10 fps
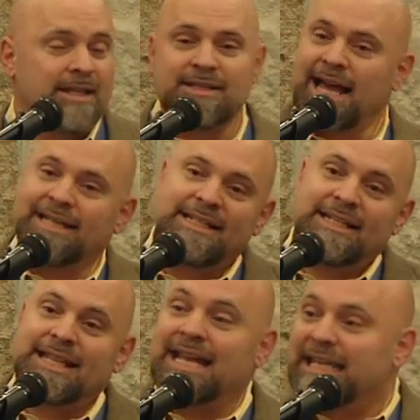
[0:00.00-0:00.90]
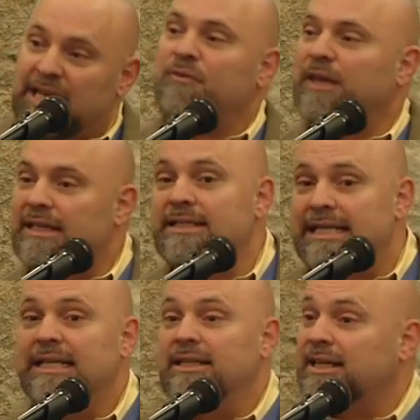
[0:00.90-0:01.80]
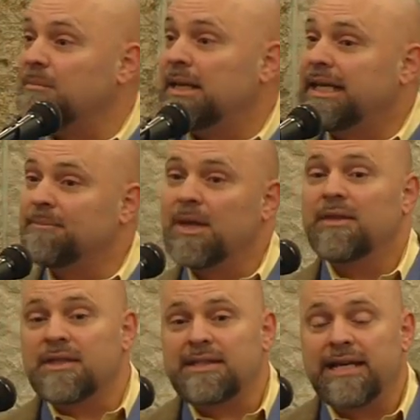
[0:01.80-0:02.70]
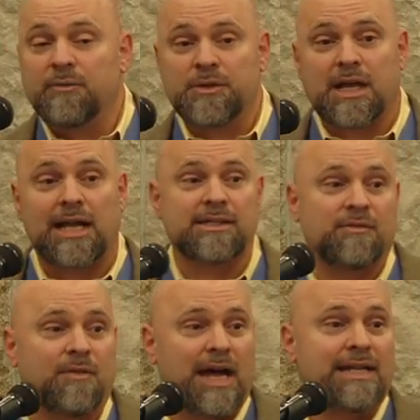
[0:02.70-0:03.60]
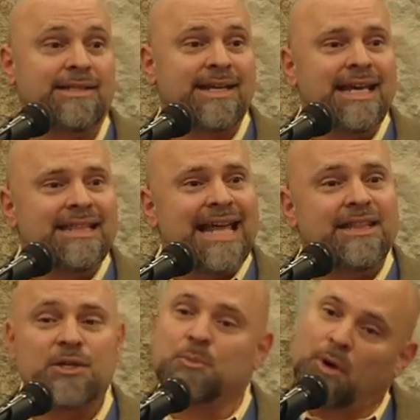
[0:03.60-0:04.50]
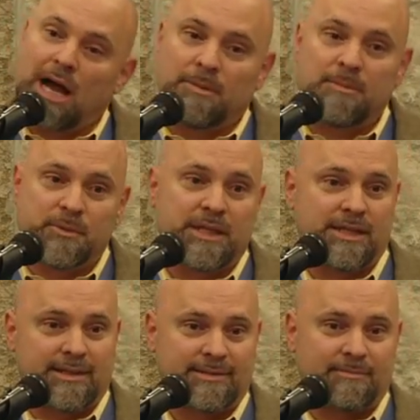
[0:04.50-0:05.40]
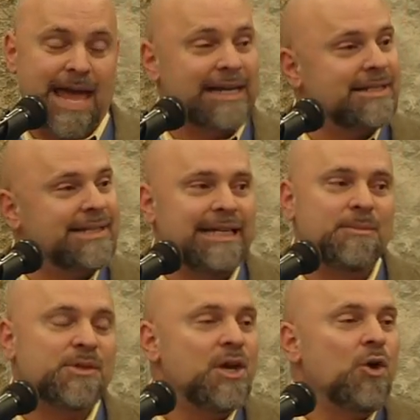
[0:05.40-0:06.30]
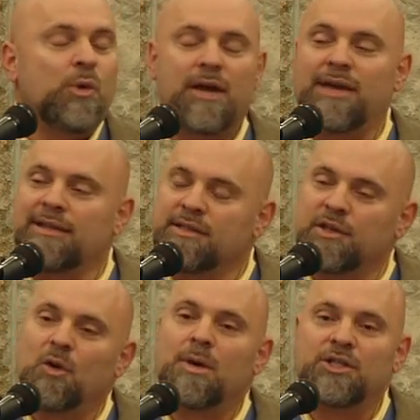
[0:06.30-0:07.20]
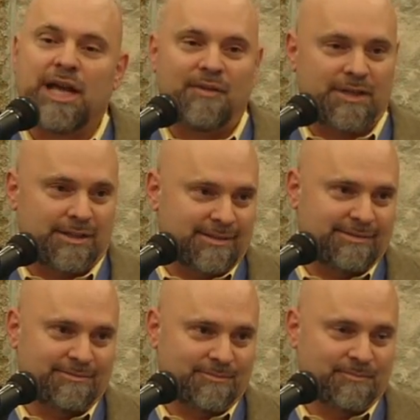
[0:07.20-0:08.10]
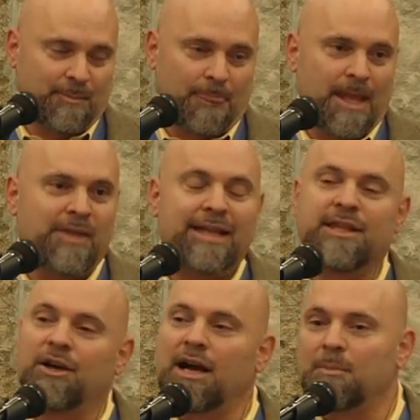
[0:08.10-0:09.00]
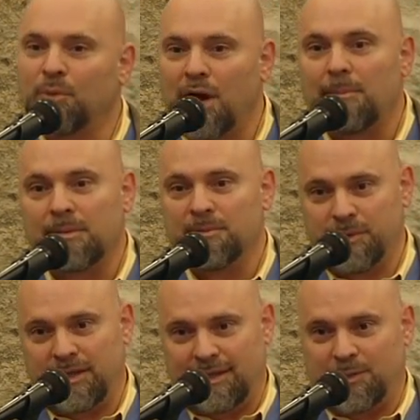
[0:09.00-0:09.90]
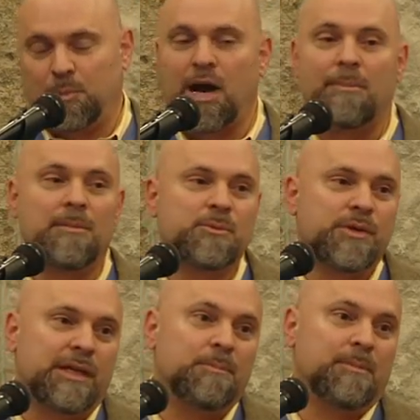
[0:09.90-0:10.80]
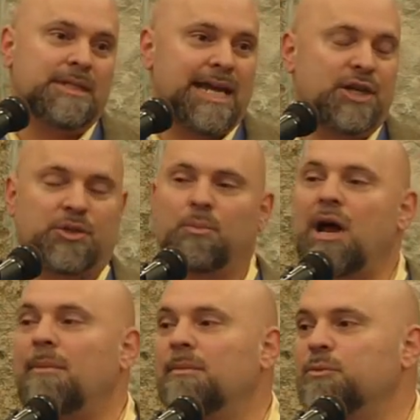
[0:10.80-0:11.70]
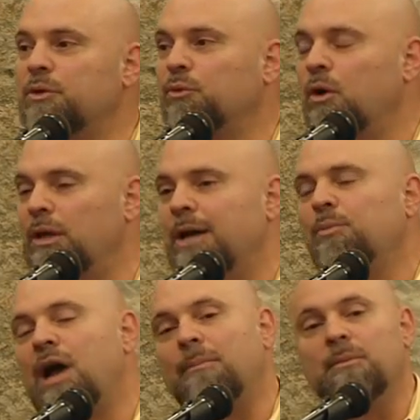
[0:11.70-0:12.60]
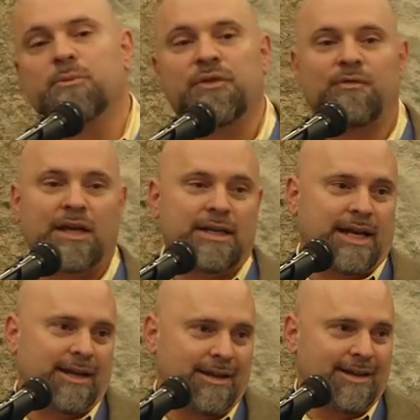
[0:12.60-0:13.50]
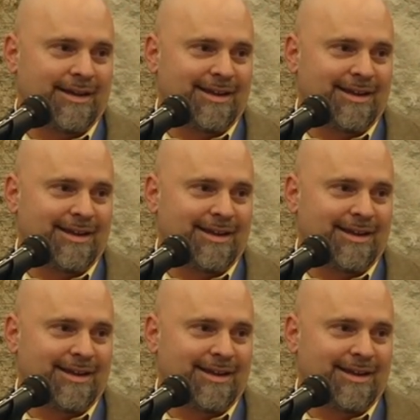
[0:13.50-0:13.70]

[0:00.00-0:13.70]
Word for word: This idea that if indeed the committee, the state of Wisconsin finds, that there's problems with this, and it seems we have had so much evidence that there are problems with this, problems with implementation, problems with rollout, problems with funding,